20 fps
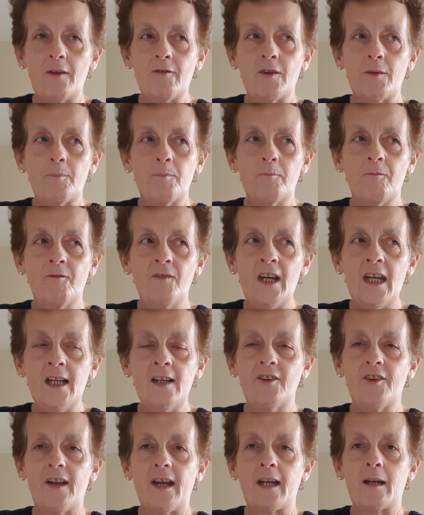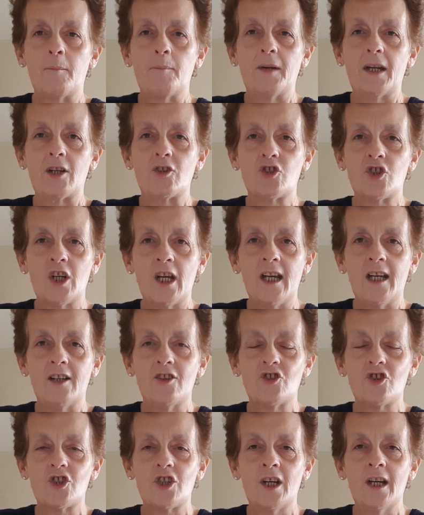if it feels like a big
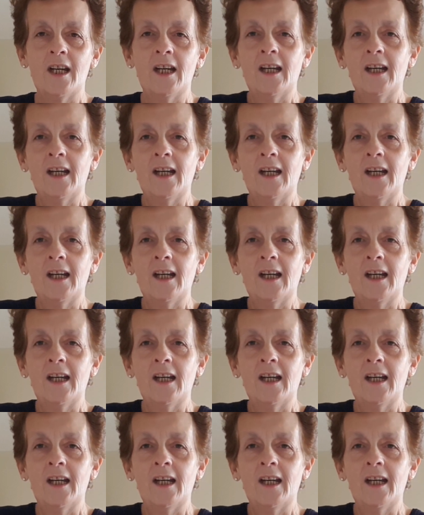change,